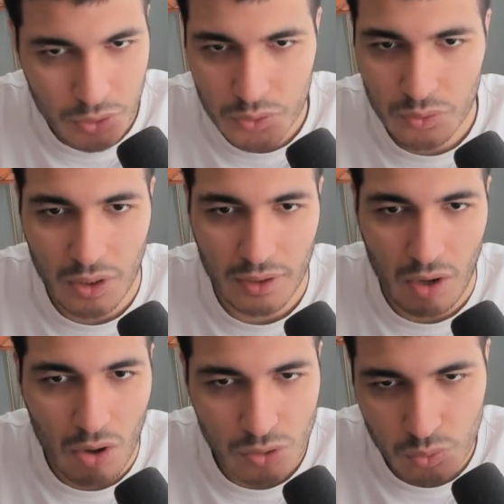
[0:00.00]
to like a
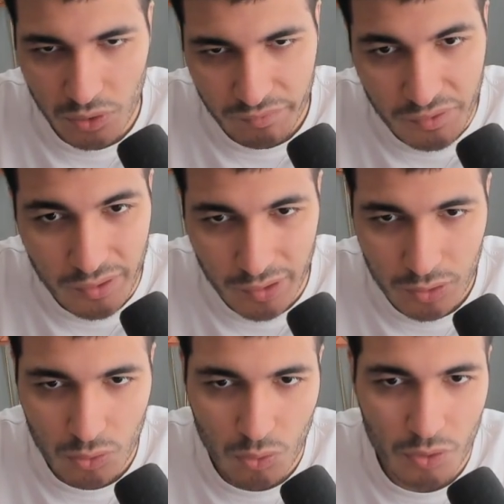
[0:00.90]
hardware failure
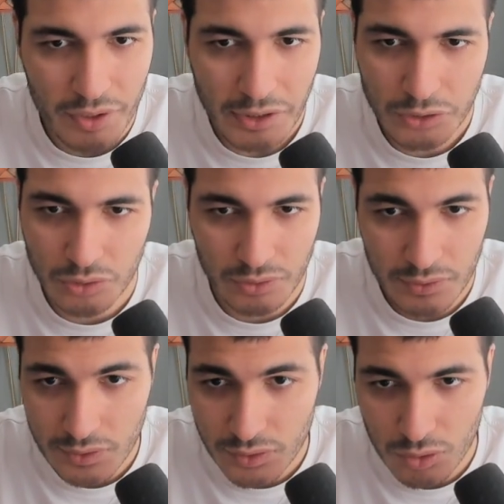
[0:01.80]
or natural
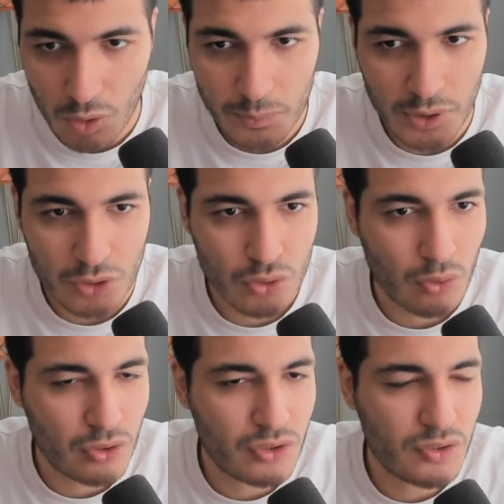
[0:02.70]
disaster, object
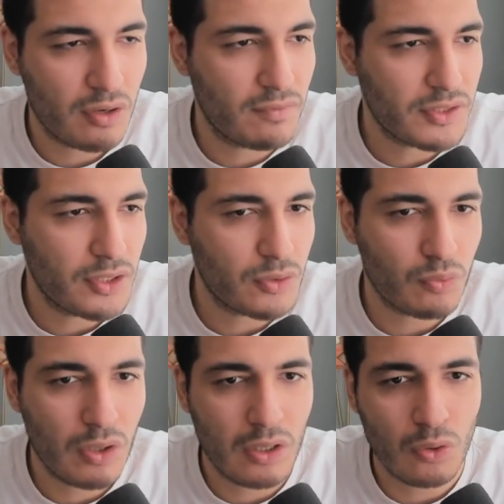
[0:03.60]
storage services
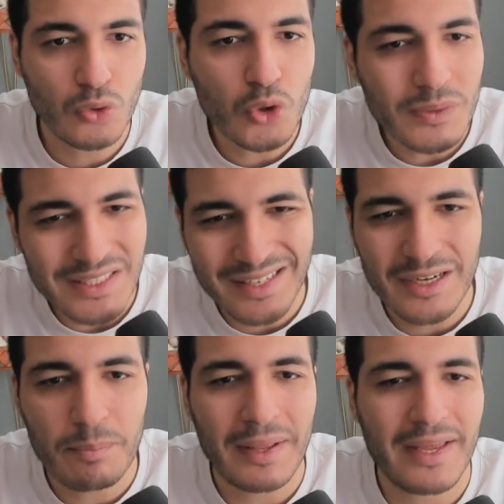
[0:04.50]
will automatically
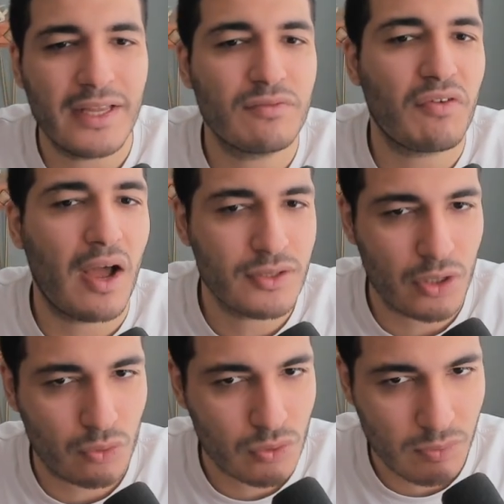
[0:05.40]
replicate files
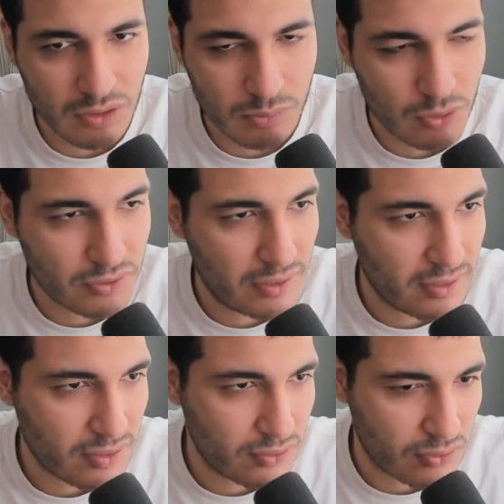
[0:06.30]
across multiple data
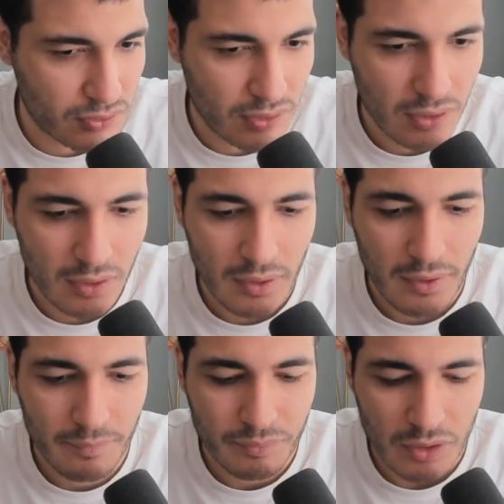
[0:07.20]
centers.
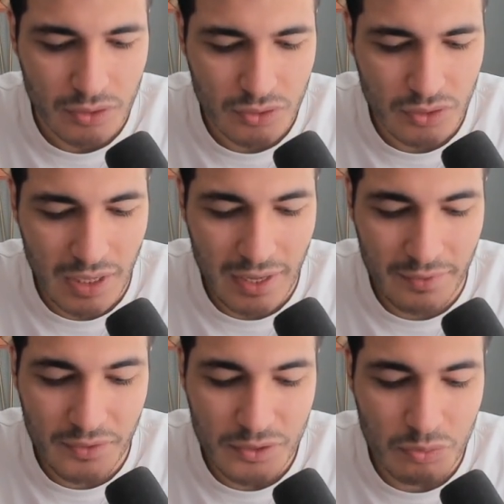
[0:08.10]

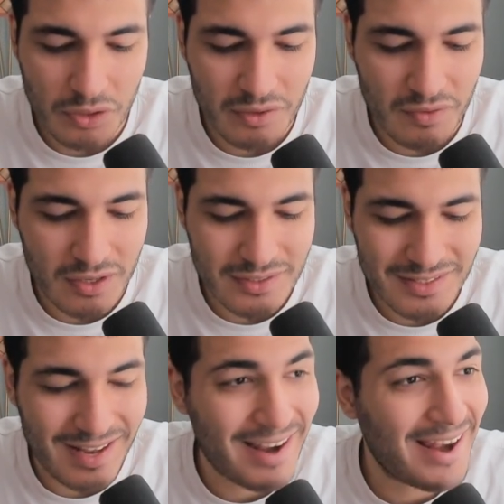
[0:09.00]
And this will give
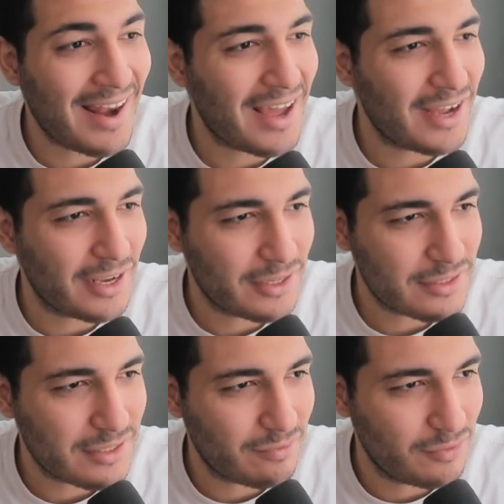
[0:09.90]
us, nah, I
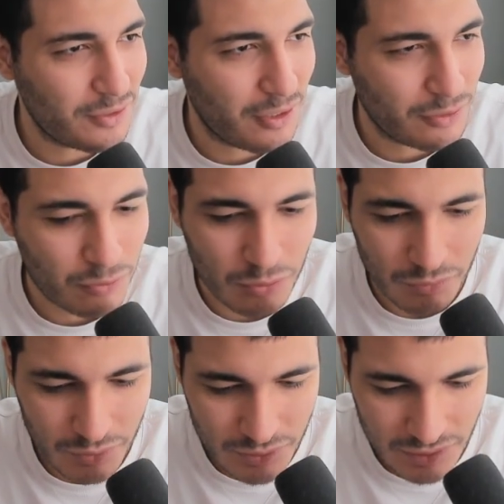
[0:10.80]
guess if you, I don't know
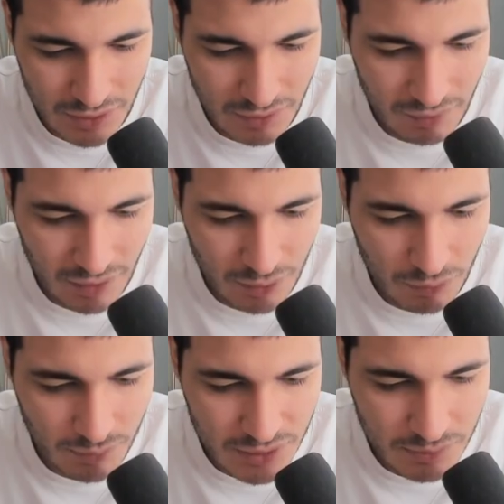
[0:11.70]
if you see, I, I
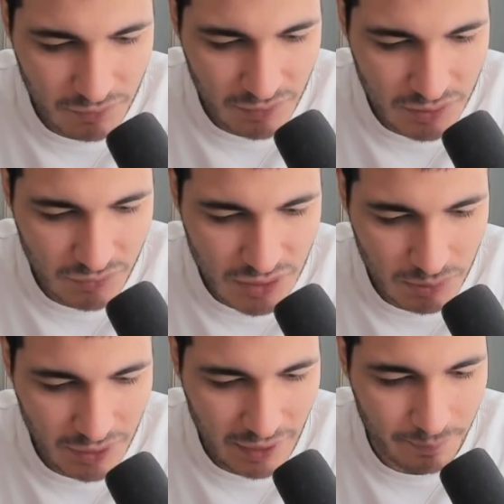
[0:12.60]
hope it's, it's
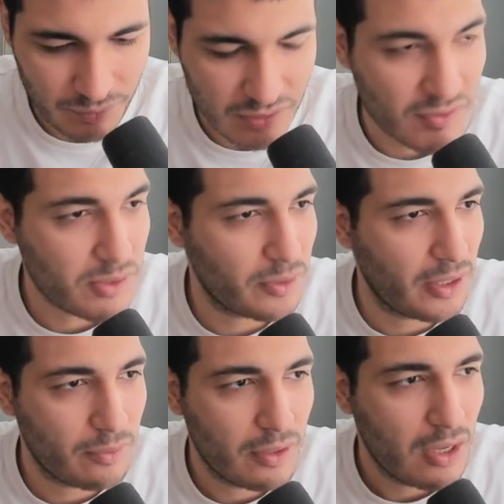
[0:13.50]
visible. Yeah, it's visible
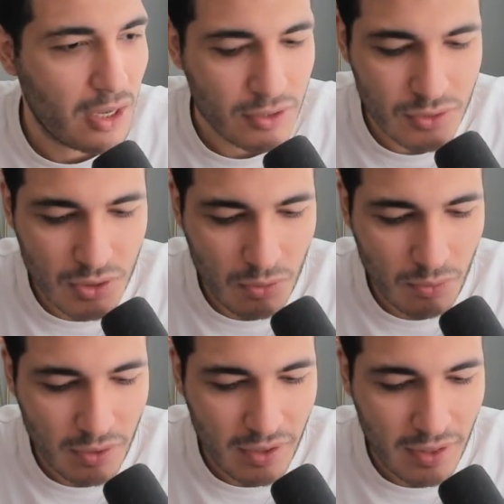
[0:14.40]
now.
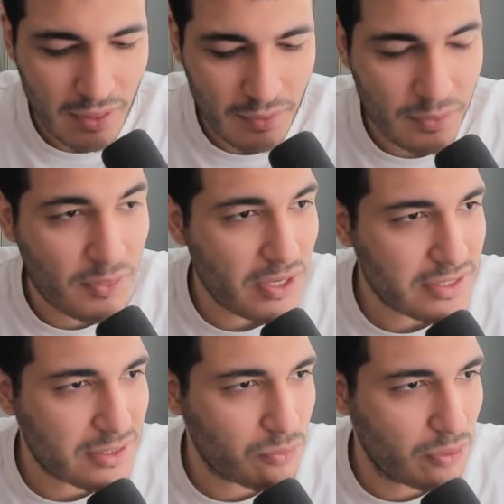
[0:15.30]
So
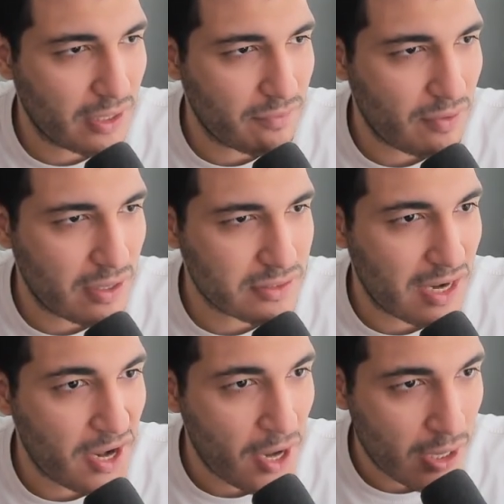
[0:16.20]
this will give us
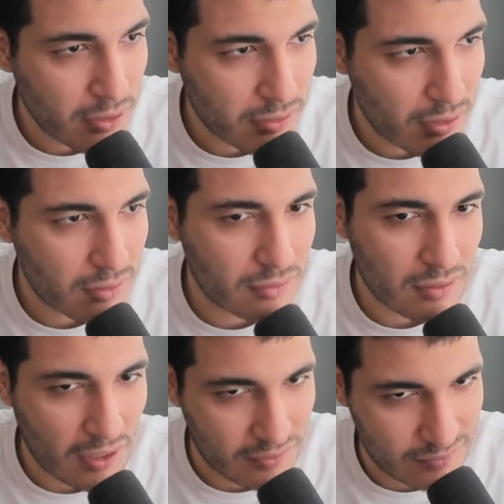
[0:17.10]
nine
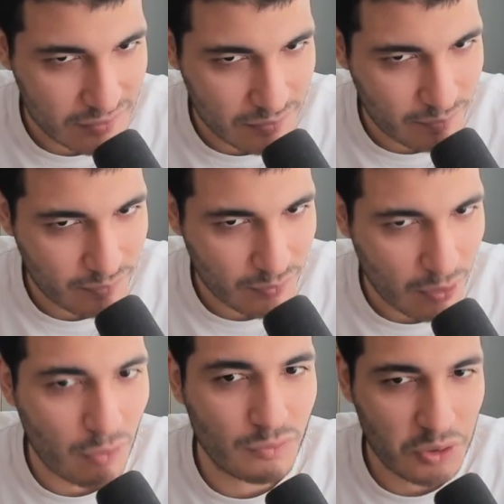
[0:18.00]
nines
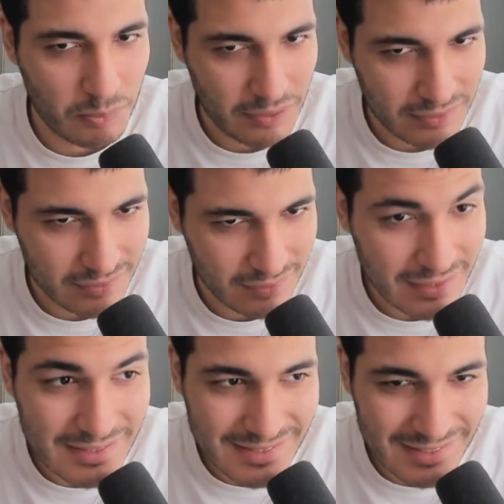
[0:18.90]
of durability.
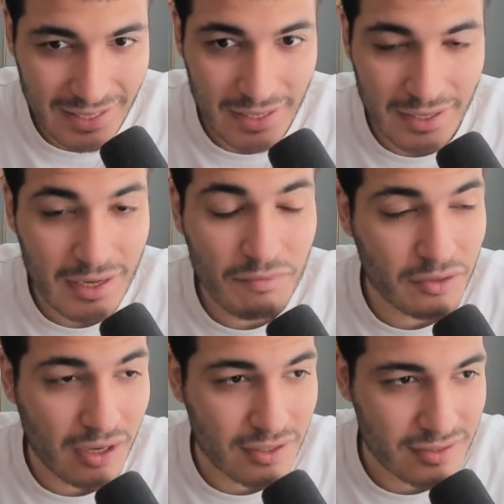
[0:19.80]
It's uh,
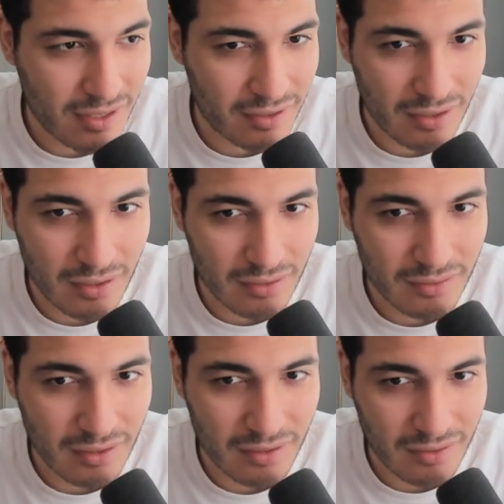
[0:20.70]
eleven nines, not, not,
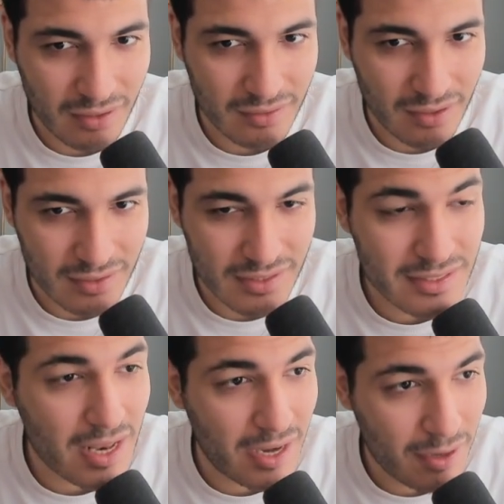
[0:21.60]
not nine nines.
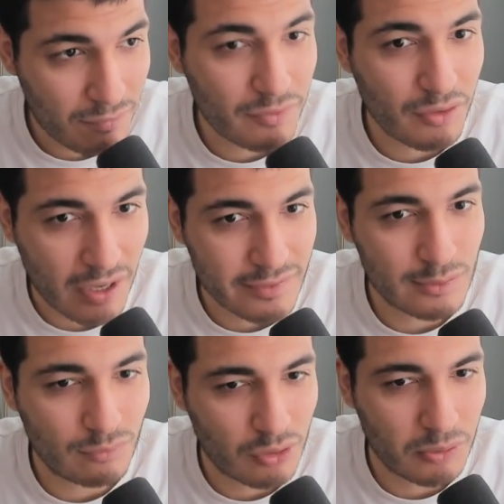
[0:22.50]
It's eleven nines
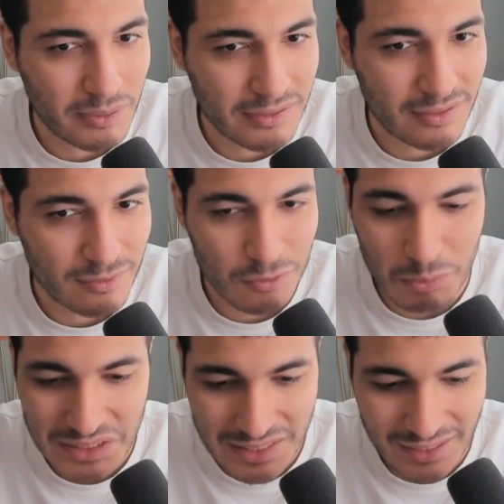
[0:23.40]
of durability. So
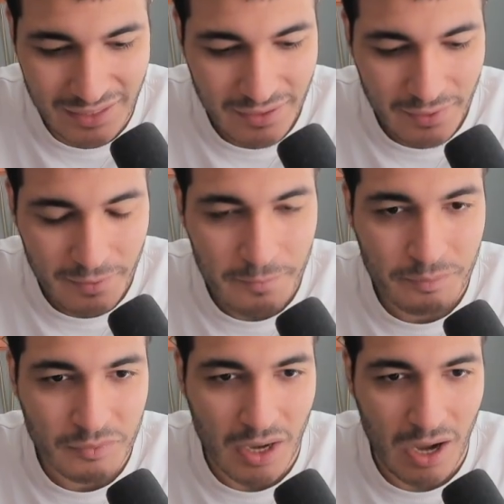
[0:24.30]
basically
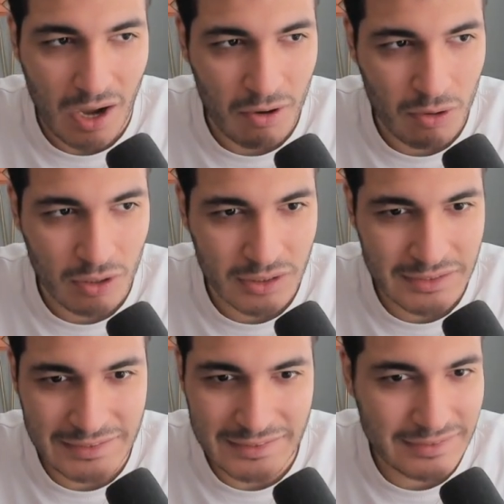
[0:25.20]

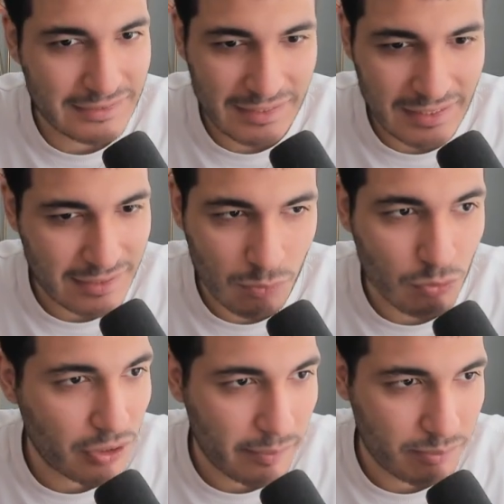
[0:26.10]
our data will not